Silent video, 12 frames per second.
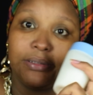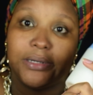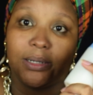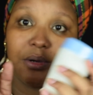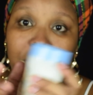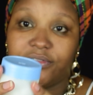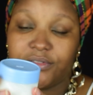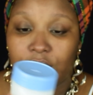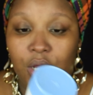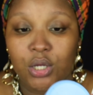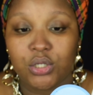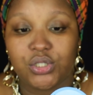come off.
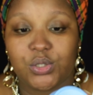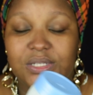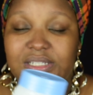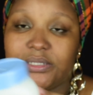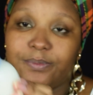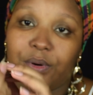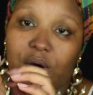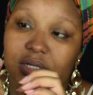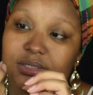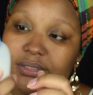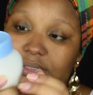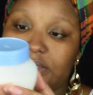So this is
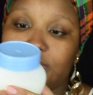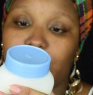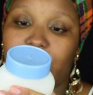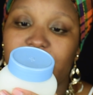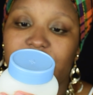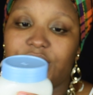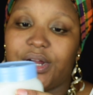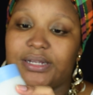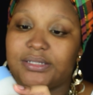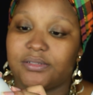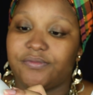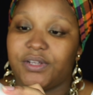Pond's
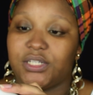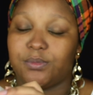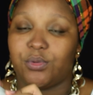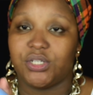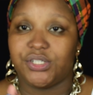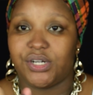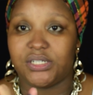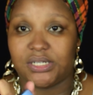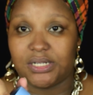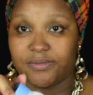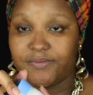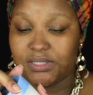moisturizer, face moisturizer.
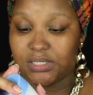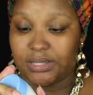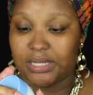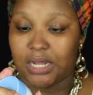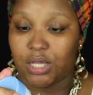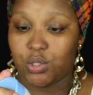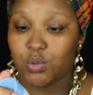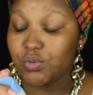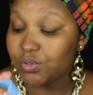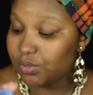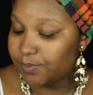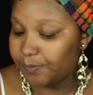That's the first thing that I
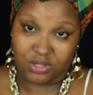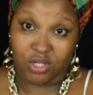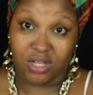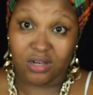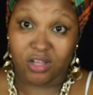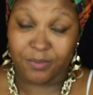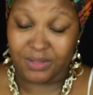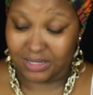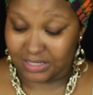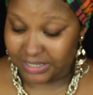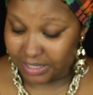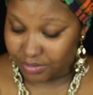use. Not a lot
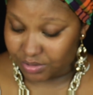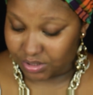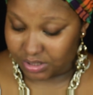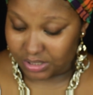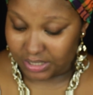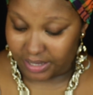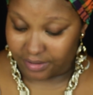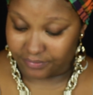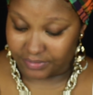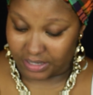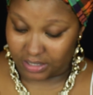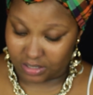because I usually have
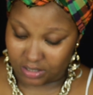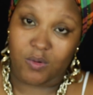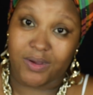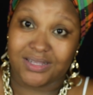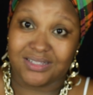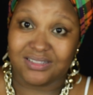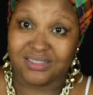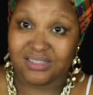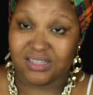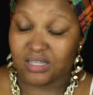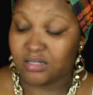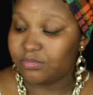like oily
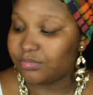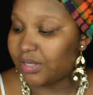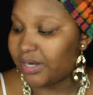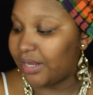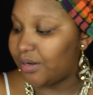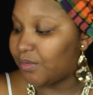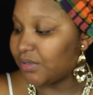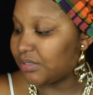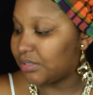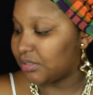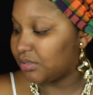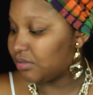skin and I don't want
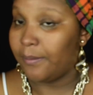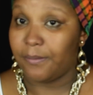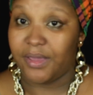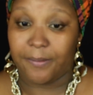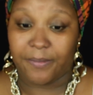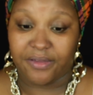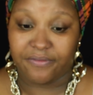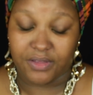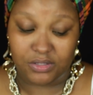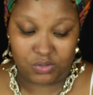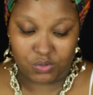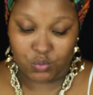to make my
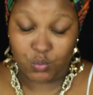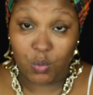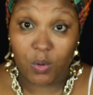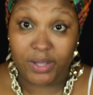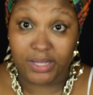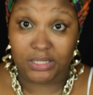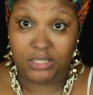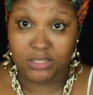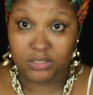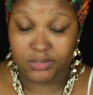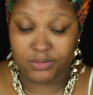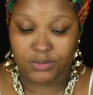face too oily.
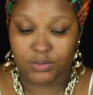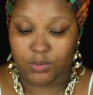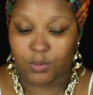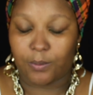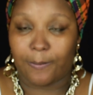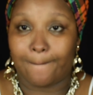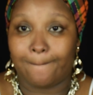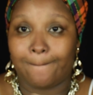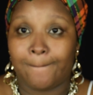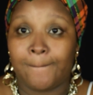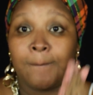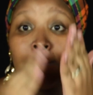So
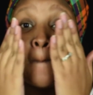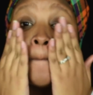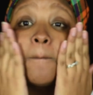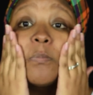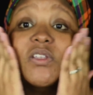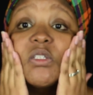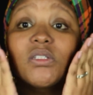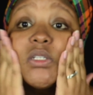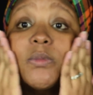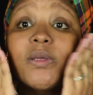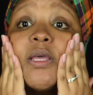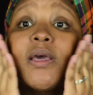just a
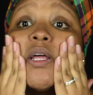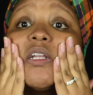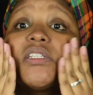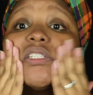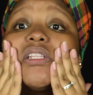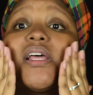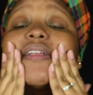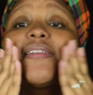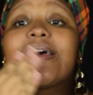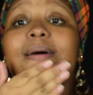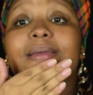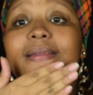little bit, and I just like
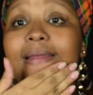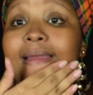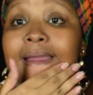dab it.